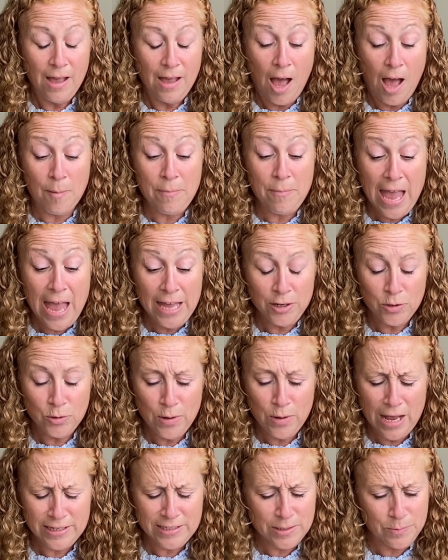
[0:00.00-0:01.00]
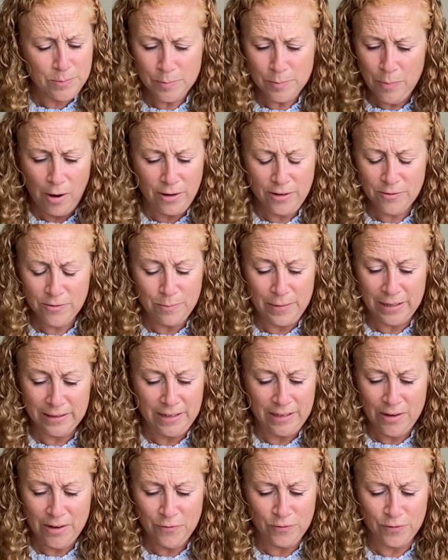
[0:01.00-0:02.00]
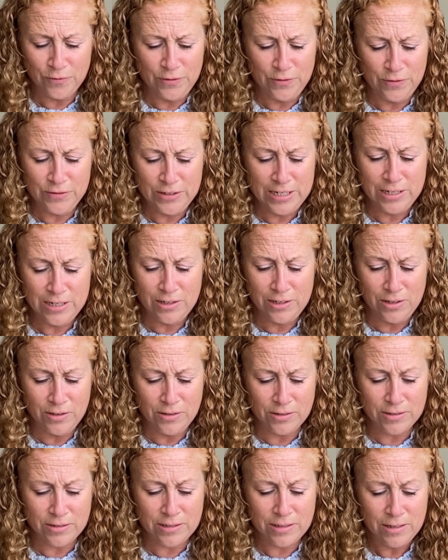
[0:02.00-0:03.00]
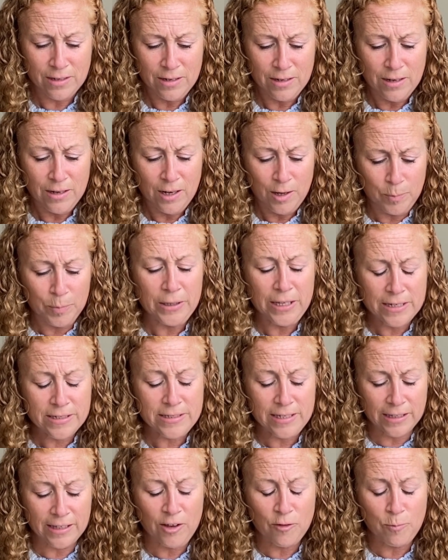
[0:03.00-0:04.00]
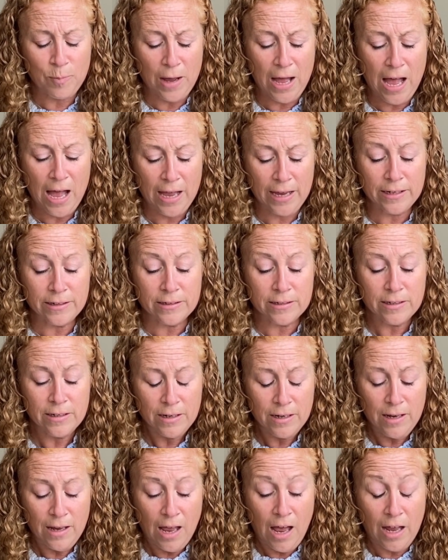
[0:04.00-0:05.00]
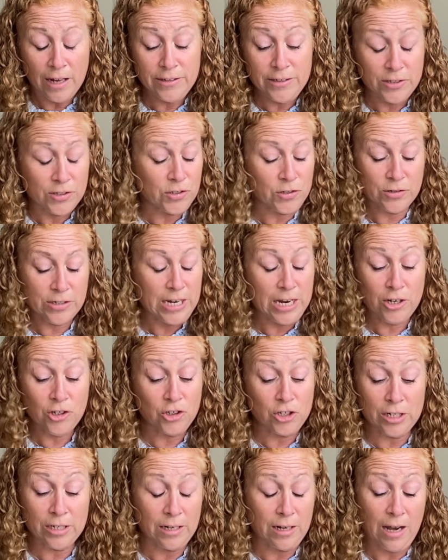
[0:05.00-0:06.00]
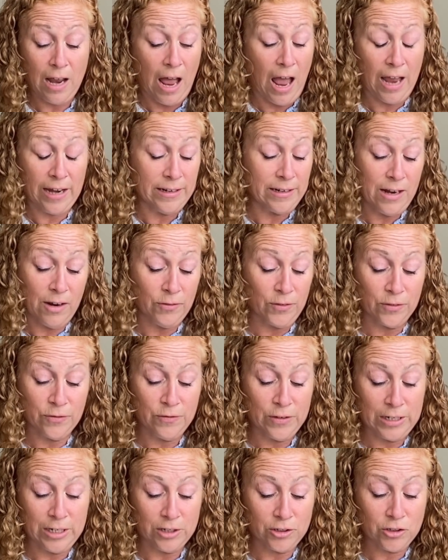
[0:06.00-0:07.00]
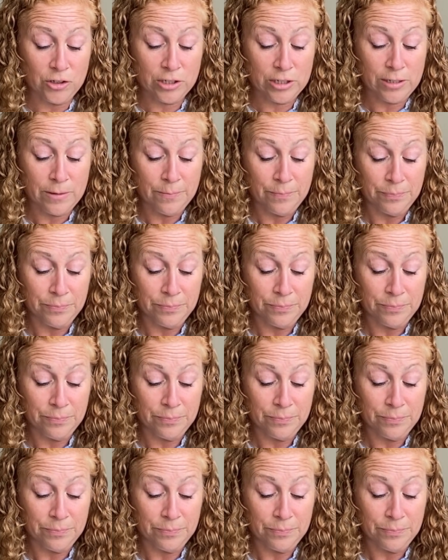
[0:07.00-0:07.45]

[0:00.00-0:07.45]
A man who hasn't been part of my life for 15 years, a place I left behind, a dissertation I never finished.